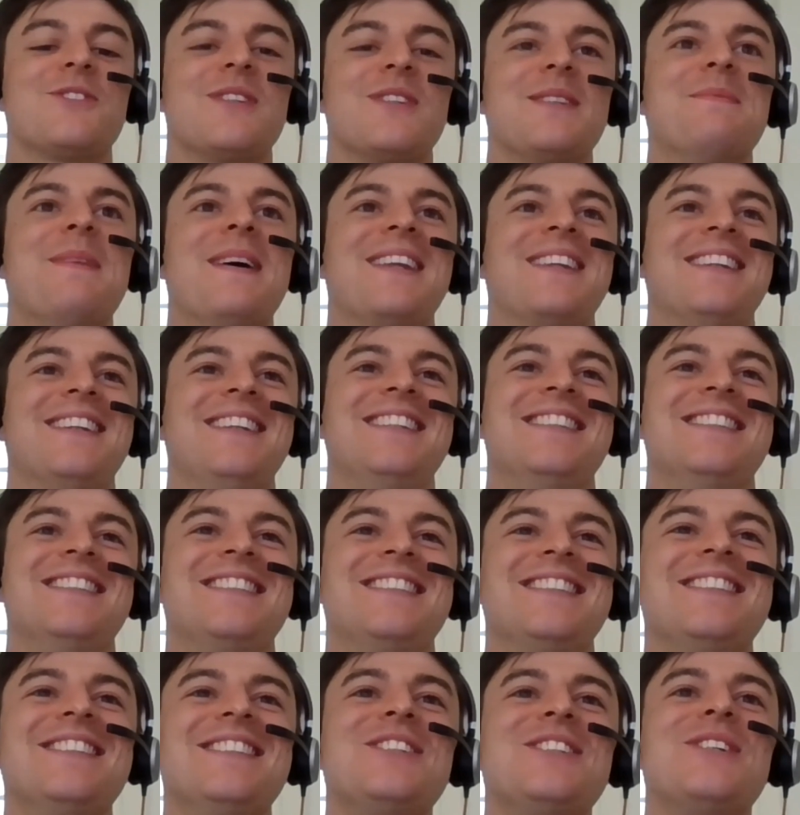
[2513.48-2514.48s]

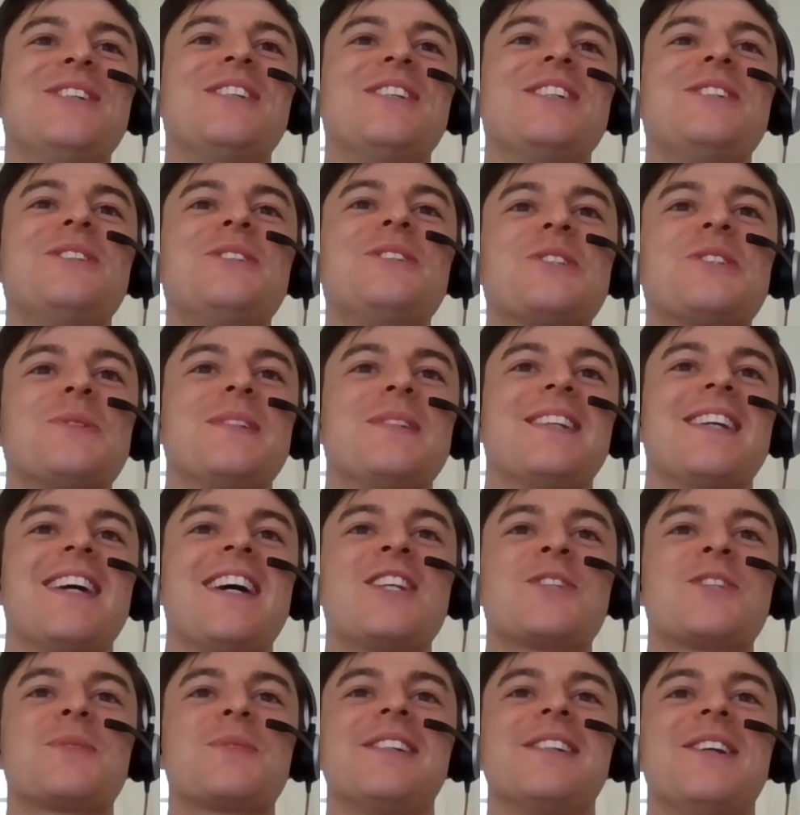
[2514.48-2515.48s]
methods do you use to
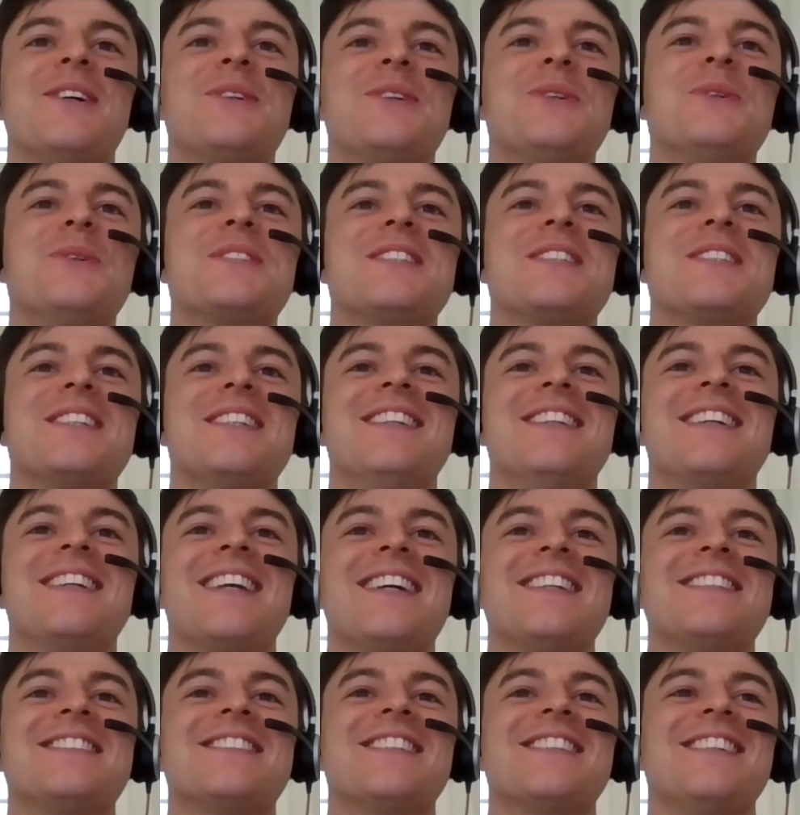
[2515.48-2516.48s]
engage with locals in the
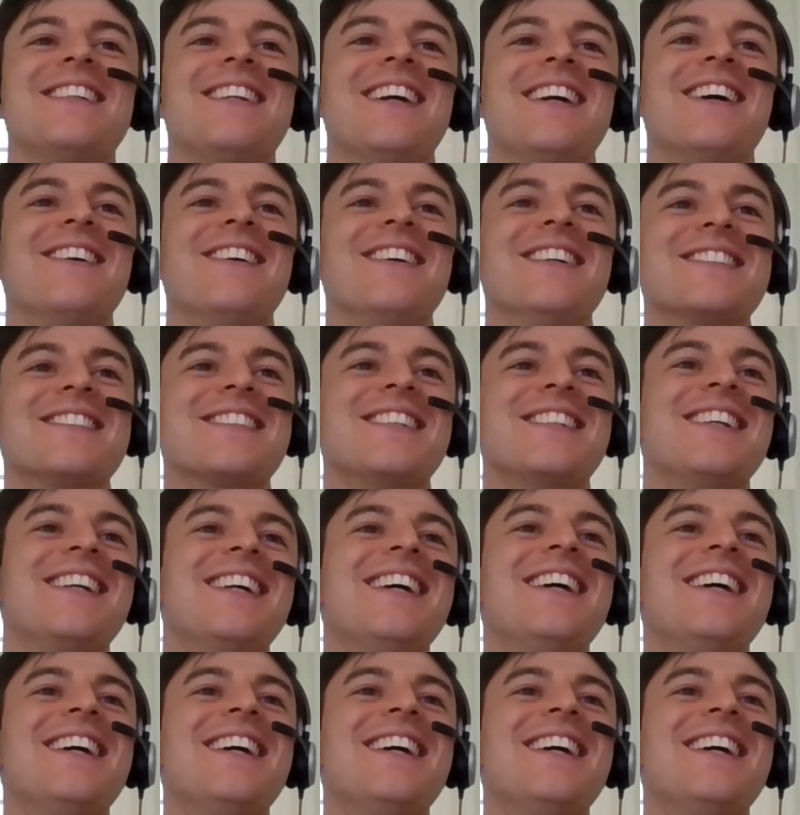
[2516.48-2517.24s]
case study areas?